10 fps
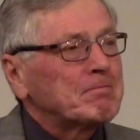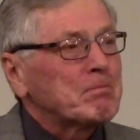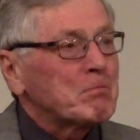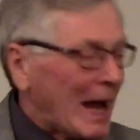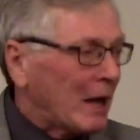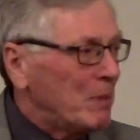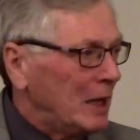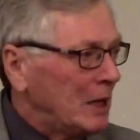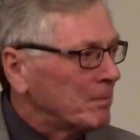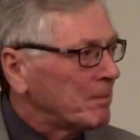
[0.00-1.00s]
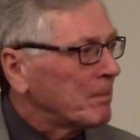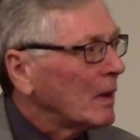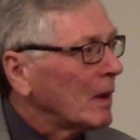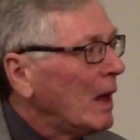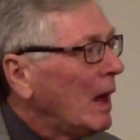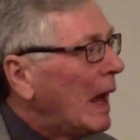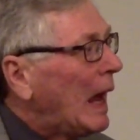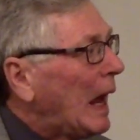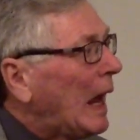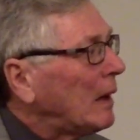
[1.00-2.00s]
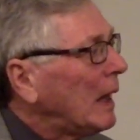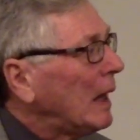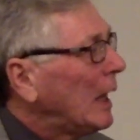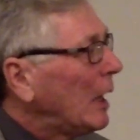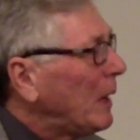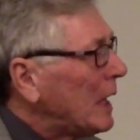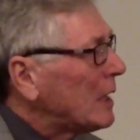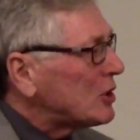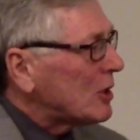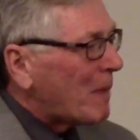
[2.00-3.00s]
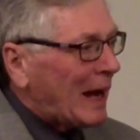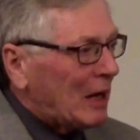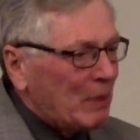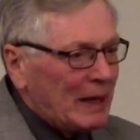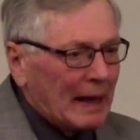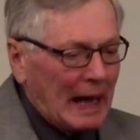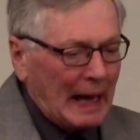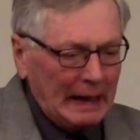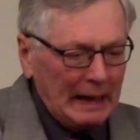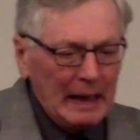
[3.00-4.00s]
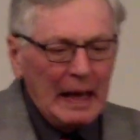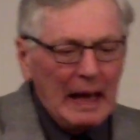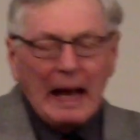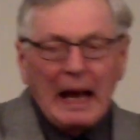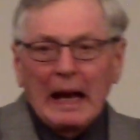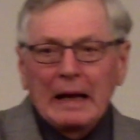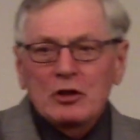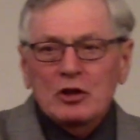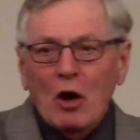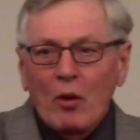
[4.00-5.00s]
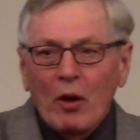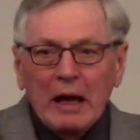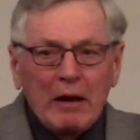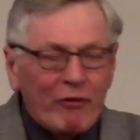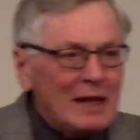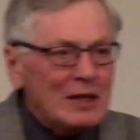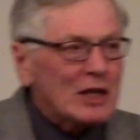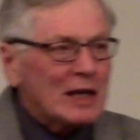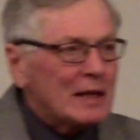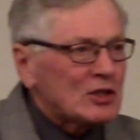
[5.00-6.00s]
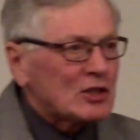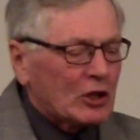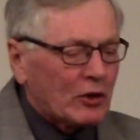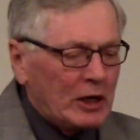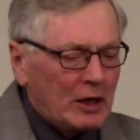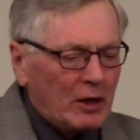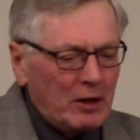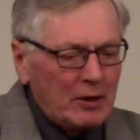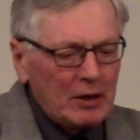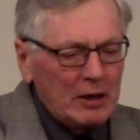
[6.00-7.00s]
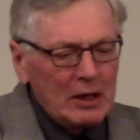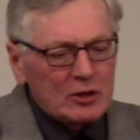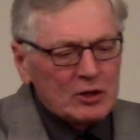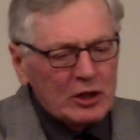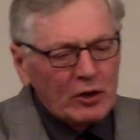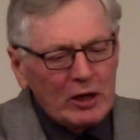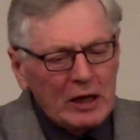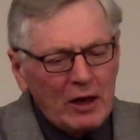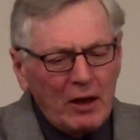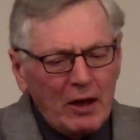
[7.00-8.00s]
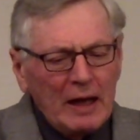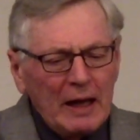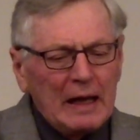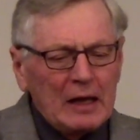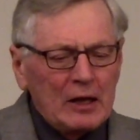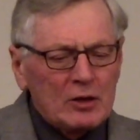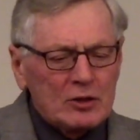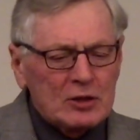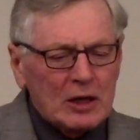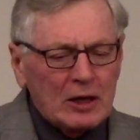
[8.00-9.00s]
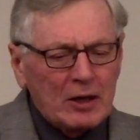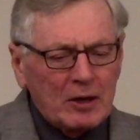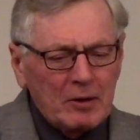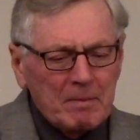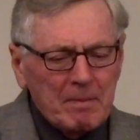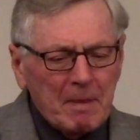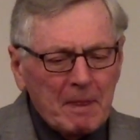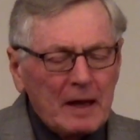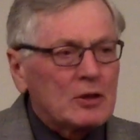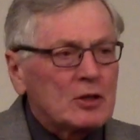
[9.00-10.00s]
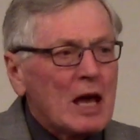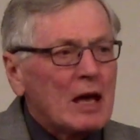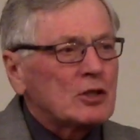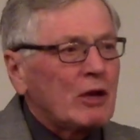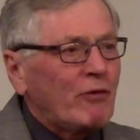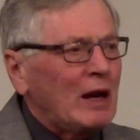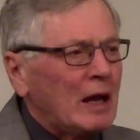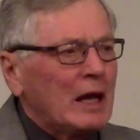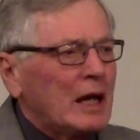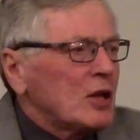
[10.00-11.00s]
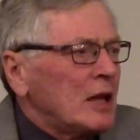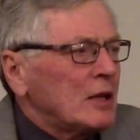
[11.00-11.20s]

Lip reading: Maccabee. And it begins the Maccabee line. And so he fights against Syria. Syria is defeated.